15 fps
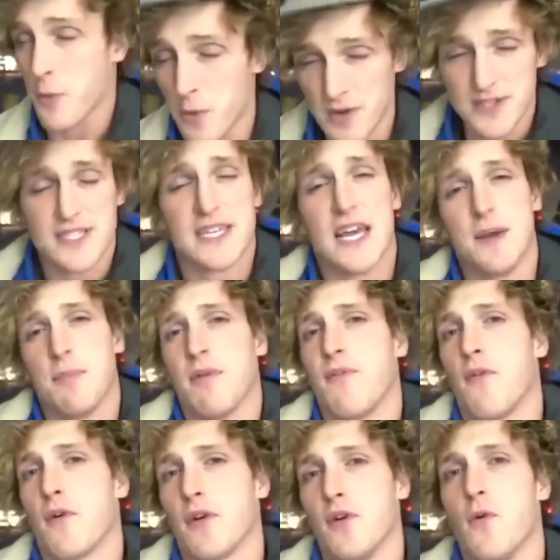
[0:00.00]
I will say,
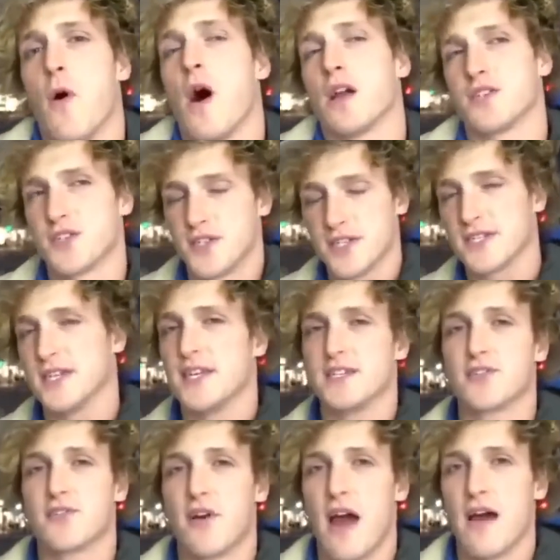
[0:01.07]
before you watch, this
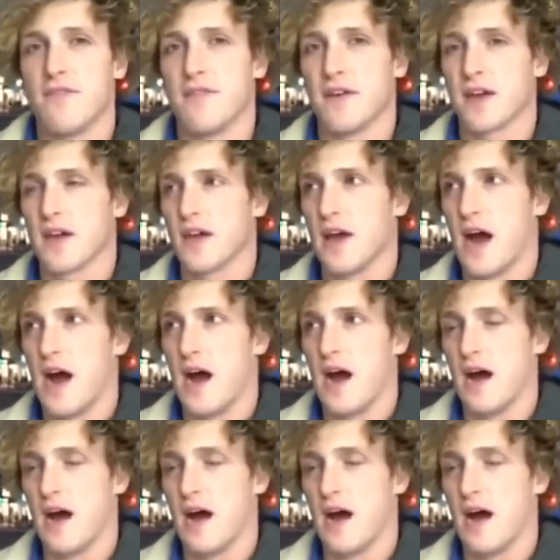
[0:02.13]
is graphic.